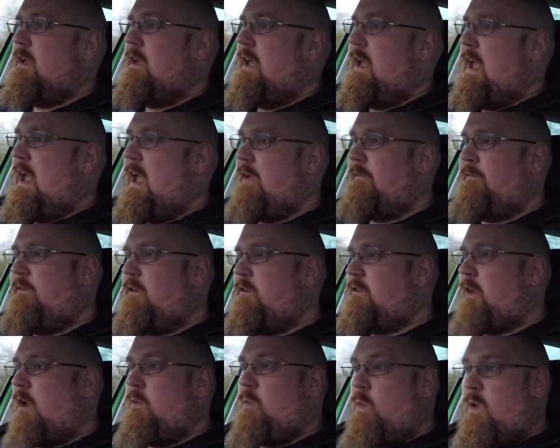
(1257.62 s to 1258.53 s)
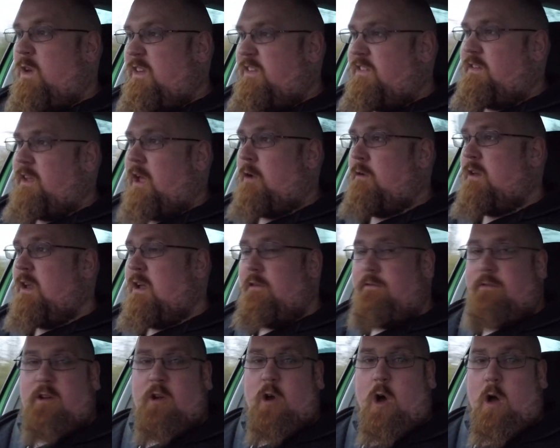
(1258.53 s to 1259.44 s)
If you don't want a Skoda, if
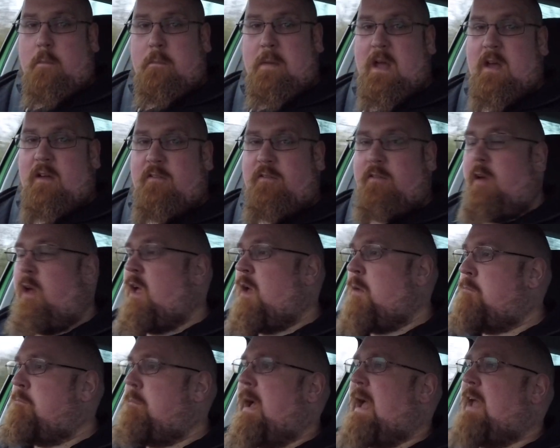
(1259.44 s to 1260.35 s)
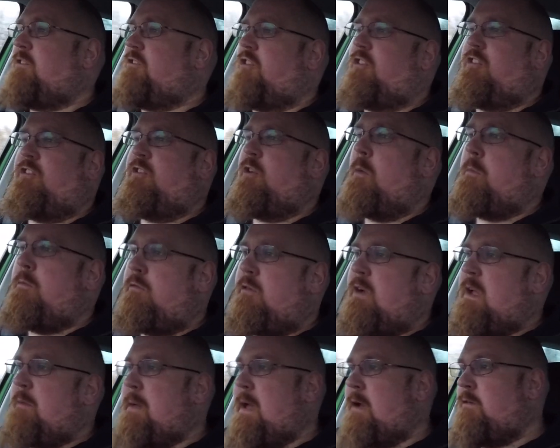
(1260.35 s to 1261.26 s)
you've got a bit of badge snobbery
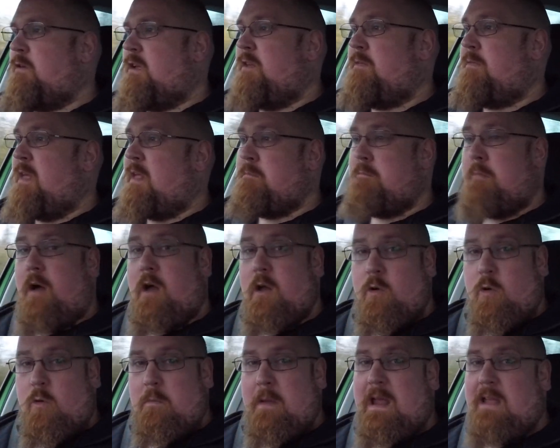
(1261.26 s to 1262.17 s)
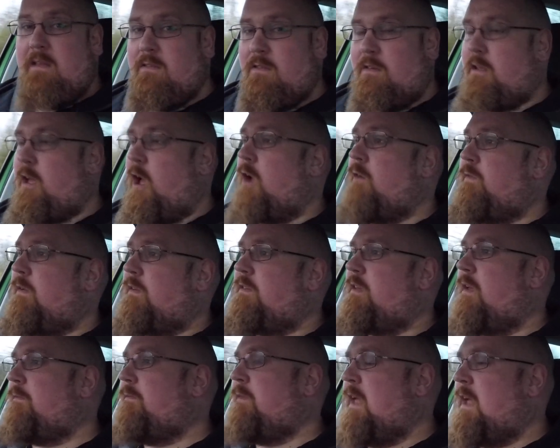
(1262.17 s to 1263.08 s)
about you, then by all means go for
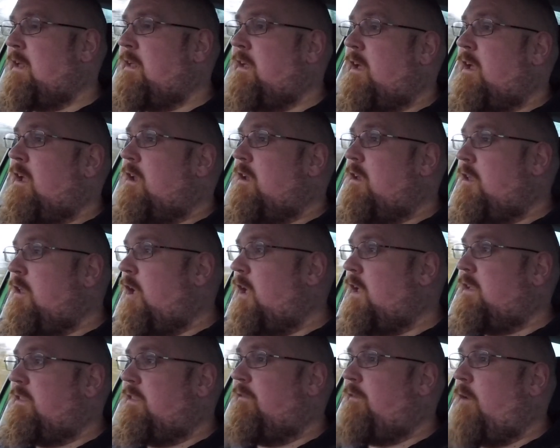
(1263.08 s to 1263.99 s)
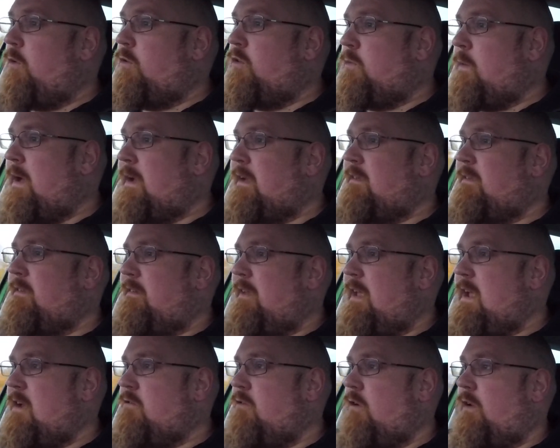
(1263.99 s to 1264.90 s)
something like the Volkswagen
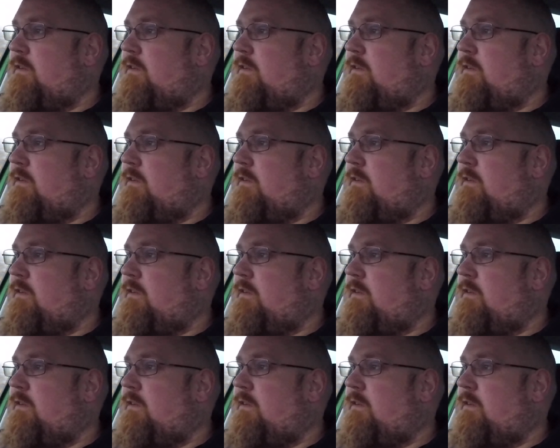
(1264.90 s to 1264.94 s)
T-Cross.